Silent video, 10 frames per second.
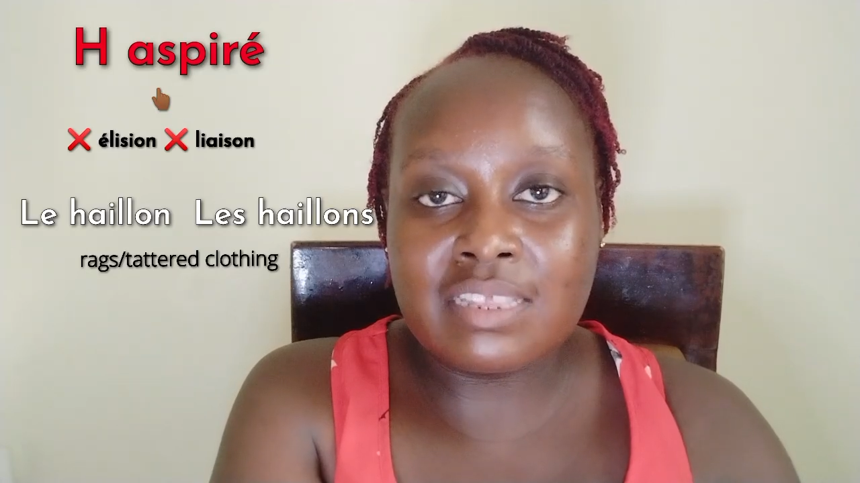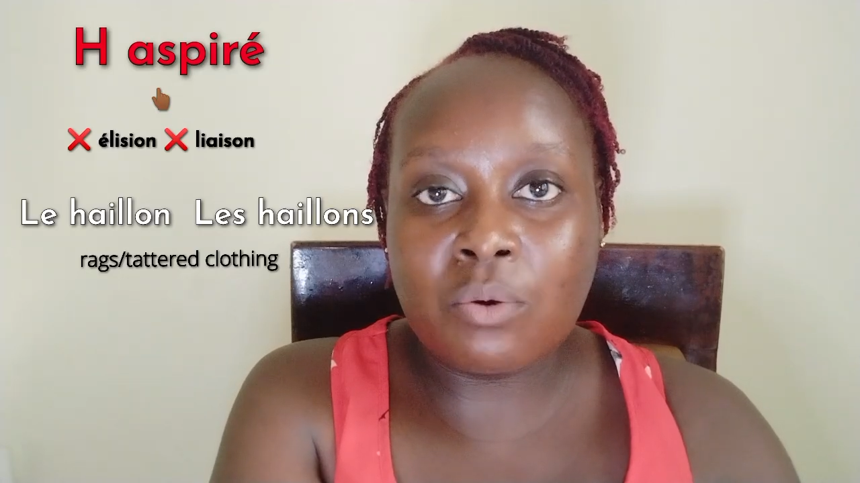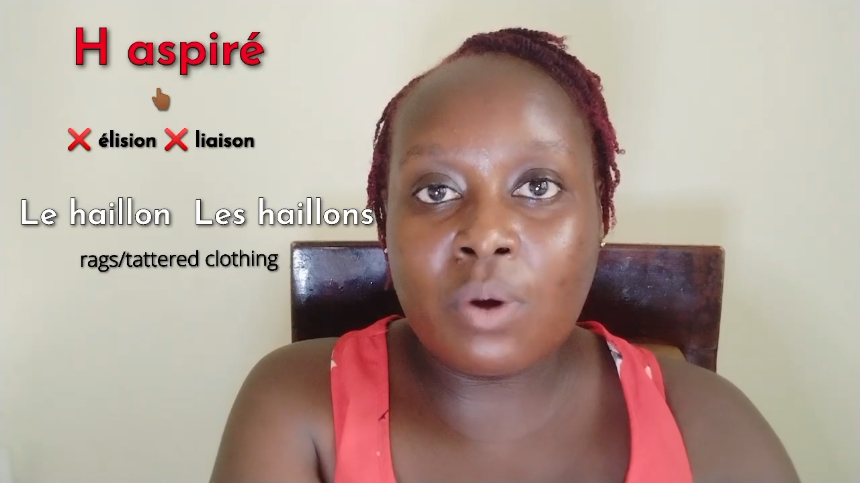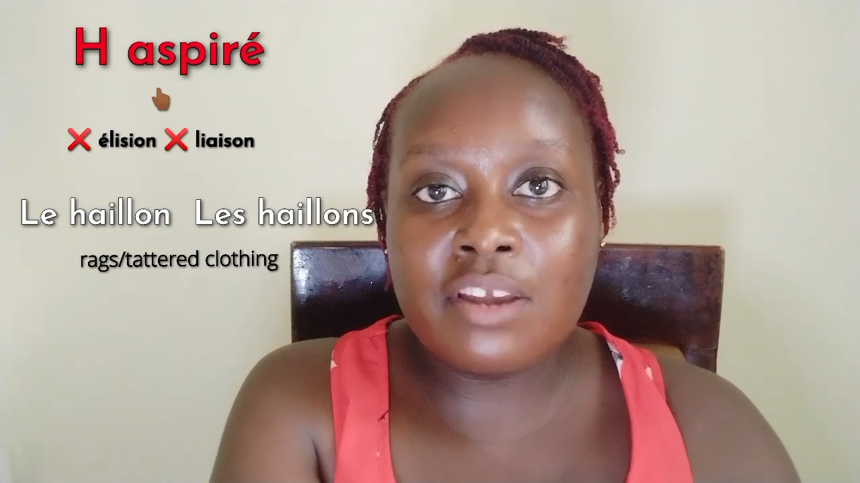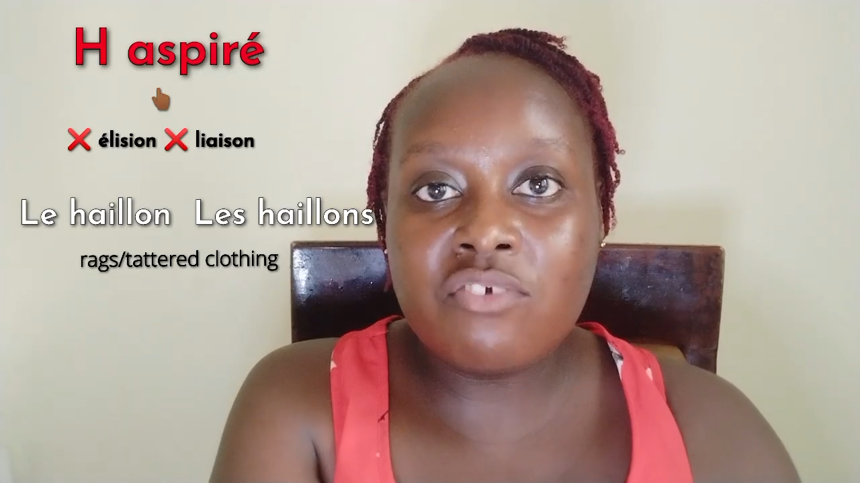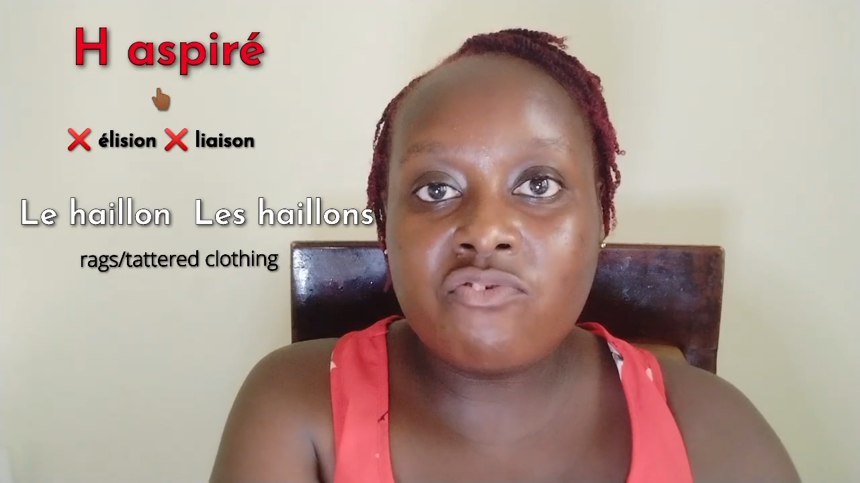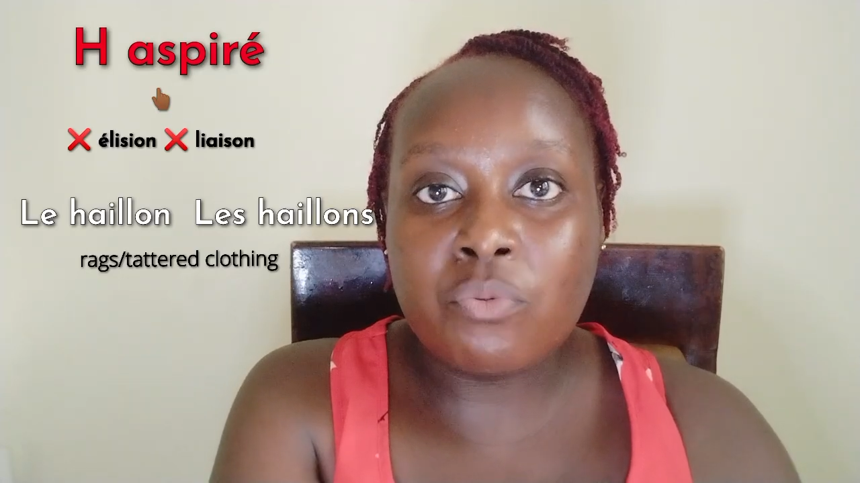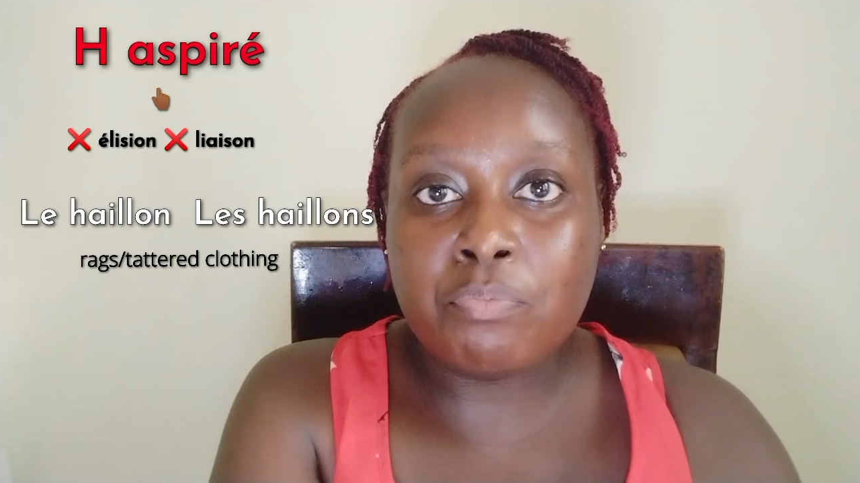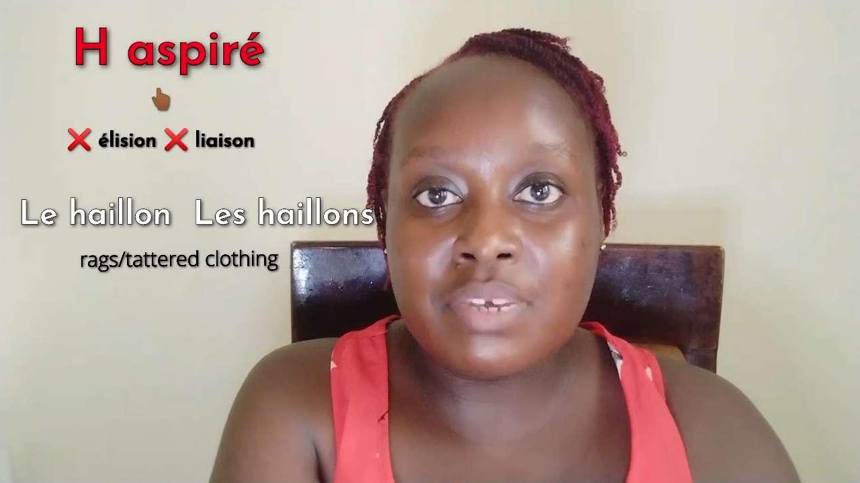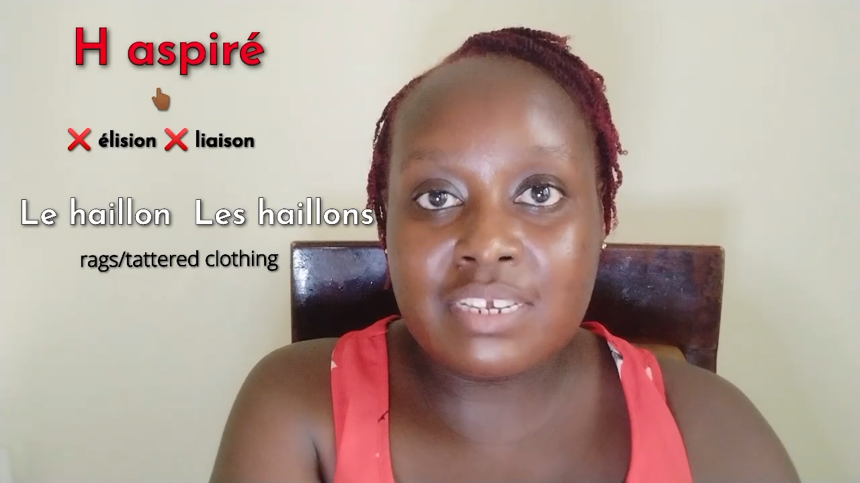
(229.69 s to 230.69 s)
in the word
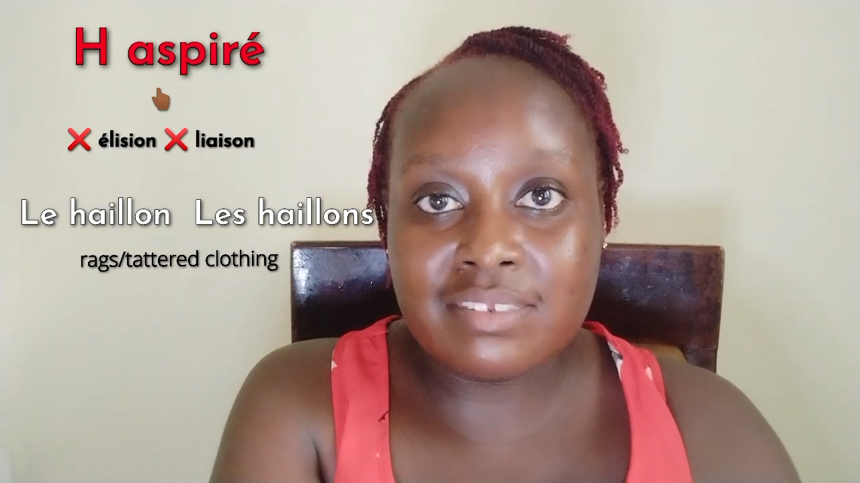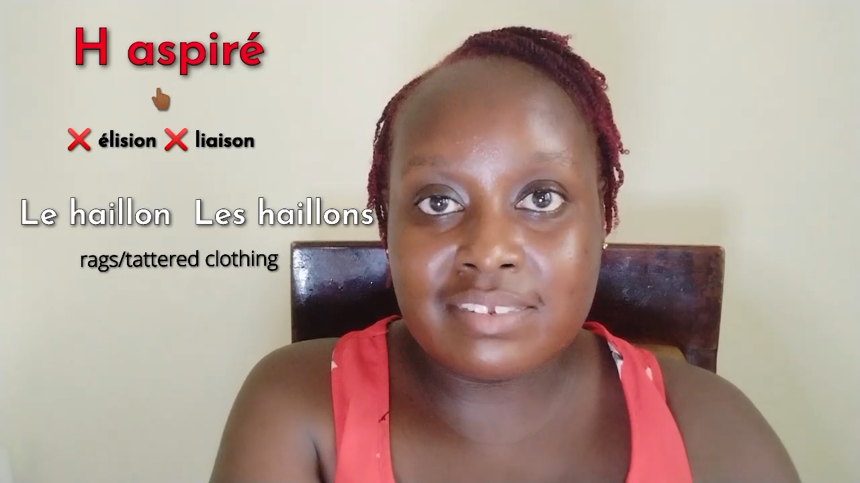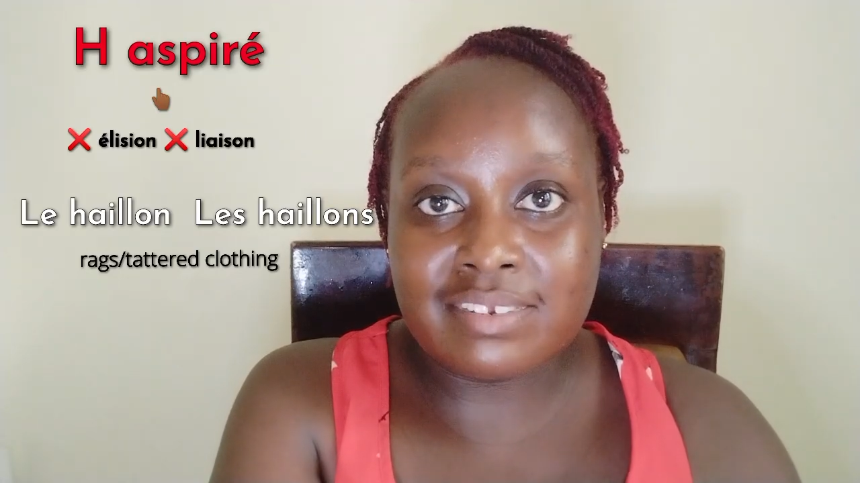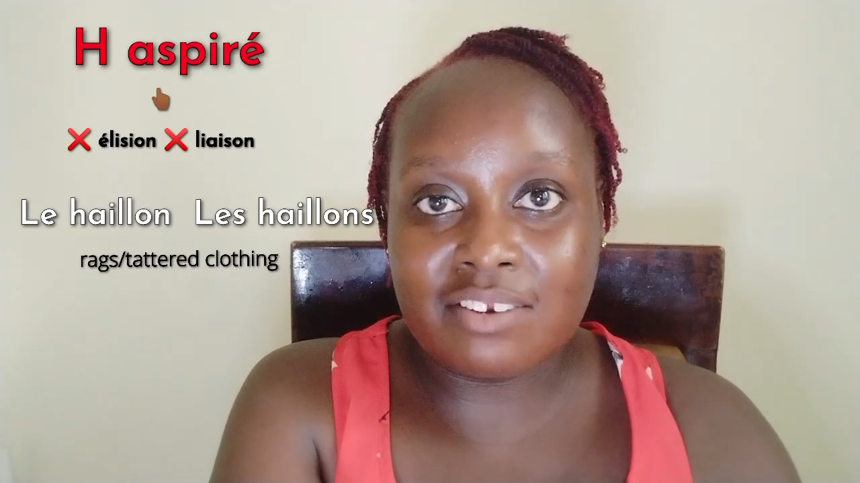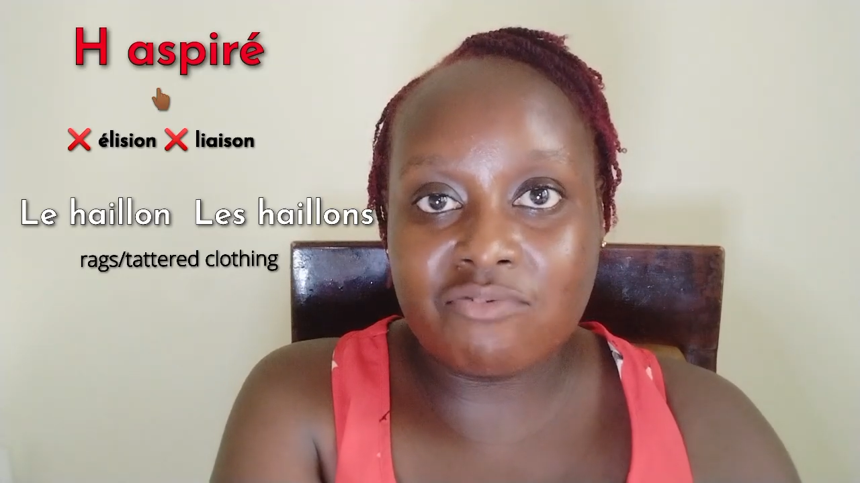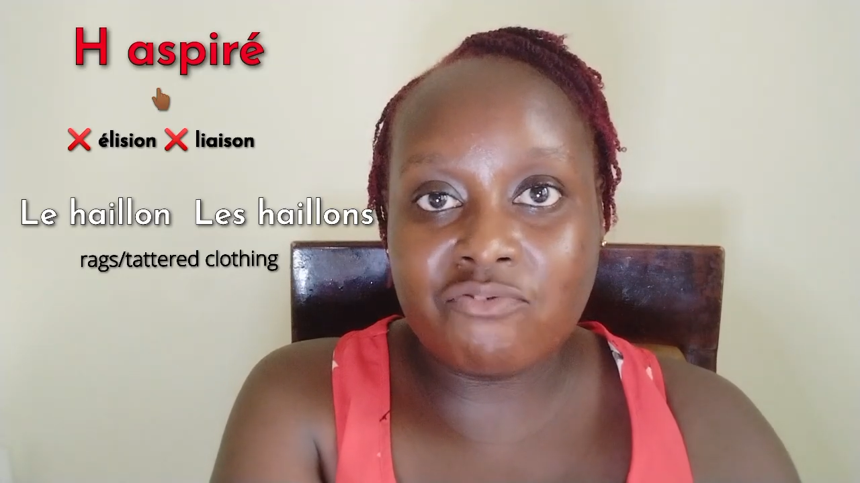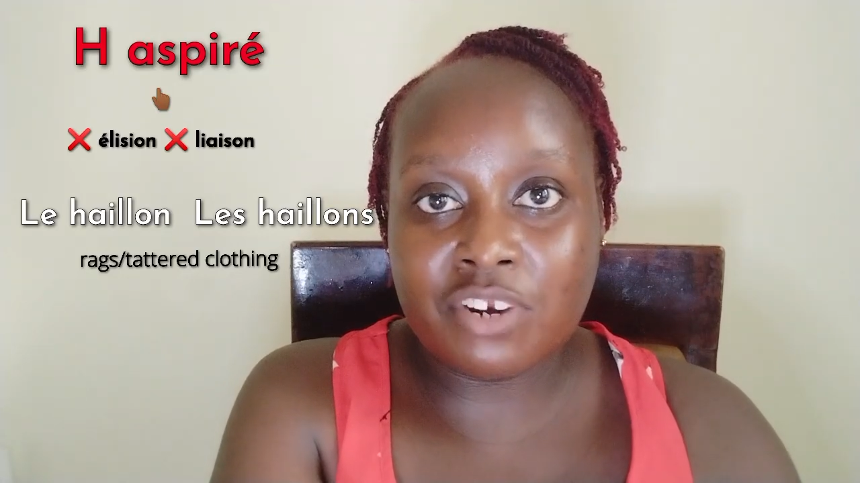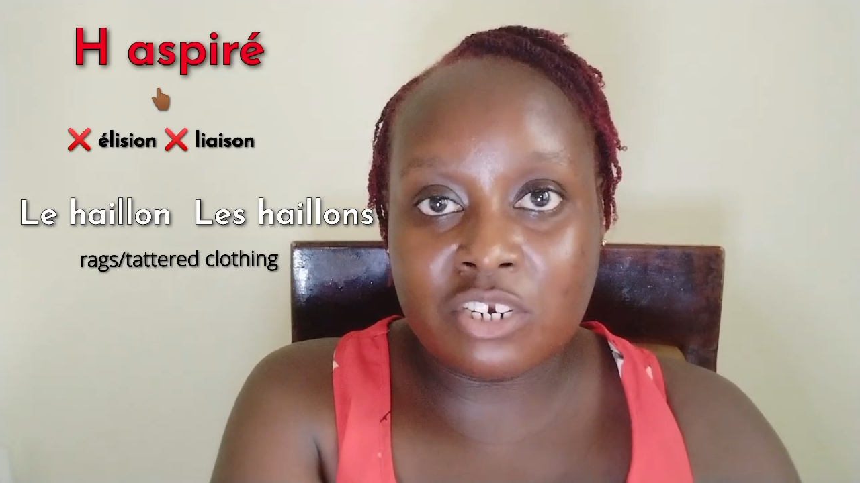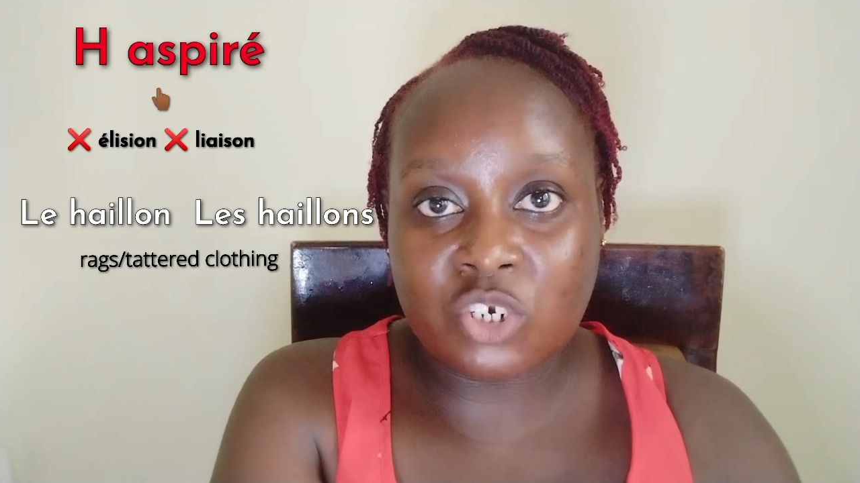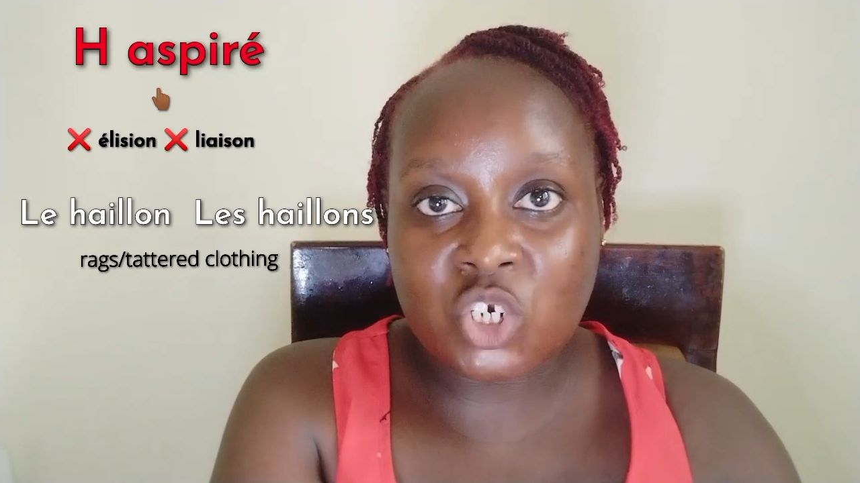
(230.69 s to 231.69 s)
for beans in
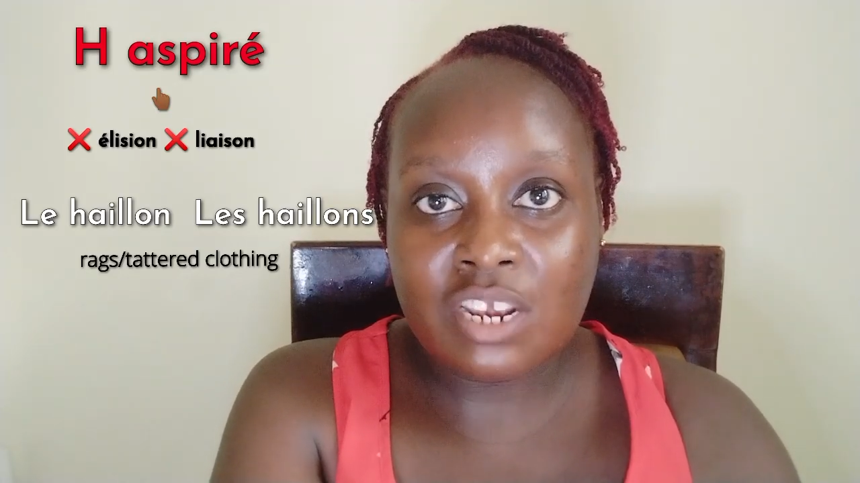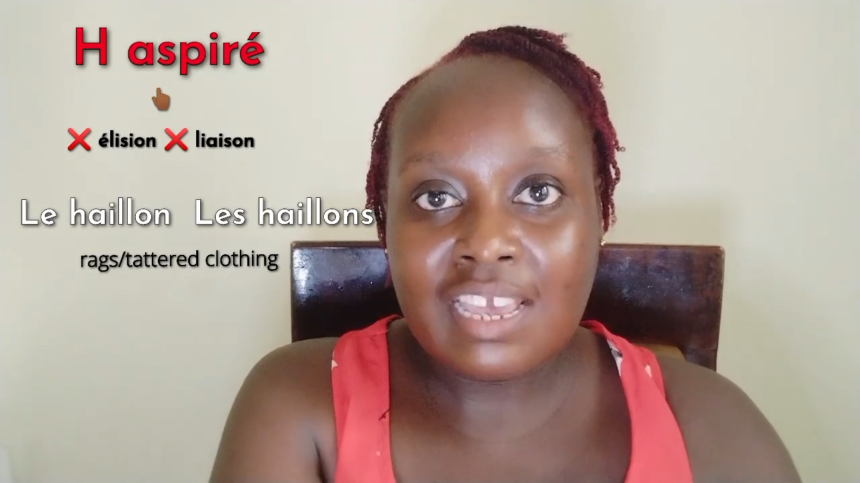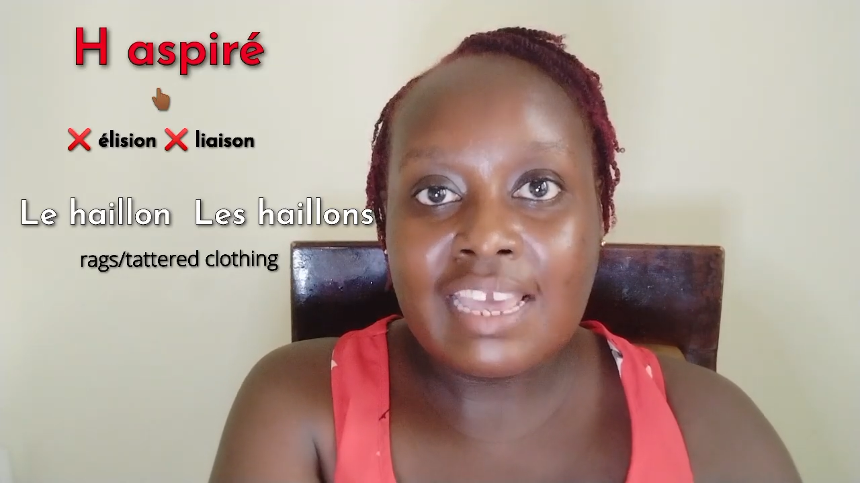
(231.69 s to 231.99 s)
French,